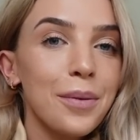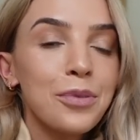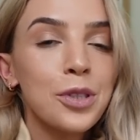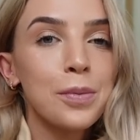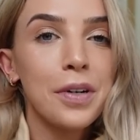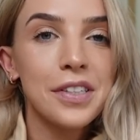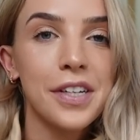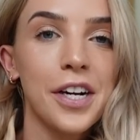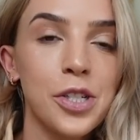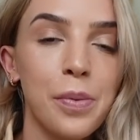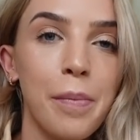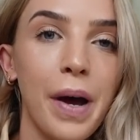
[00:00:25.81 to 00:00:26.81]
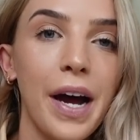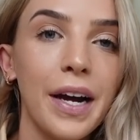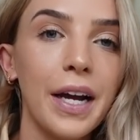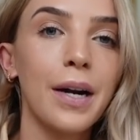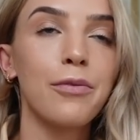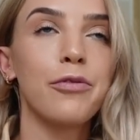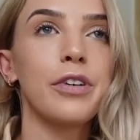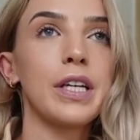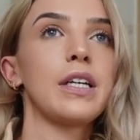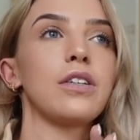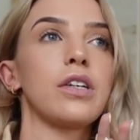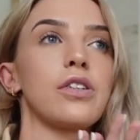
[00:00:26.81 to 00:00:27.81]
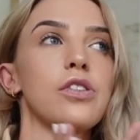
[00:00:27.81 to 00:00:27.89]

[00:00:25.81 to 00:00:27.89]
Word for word: I'm super excited to be back and I'm feeling